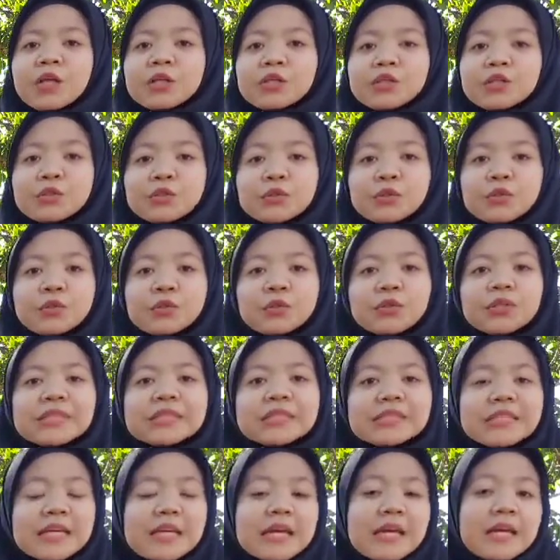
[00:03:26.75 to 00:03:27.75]
to
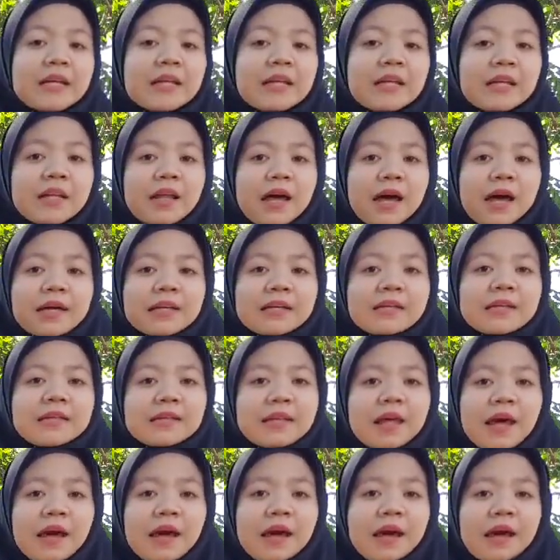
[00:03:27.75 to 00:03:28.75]
think like
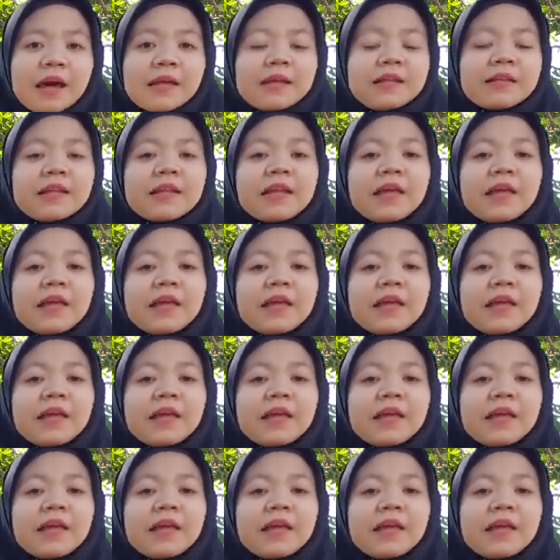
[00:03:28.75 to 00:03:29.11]
that,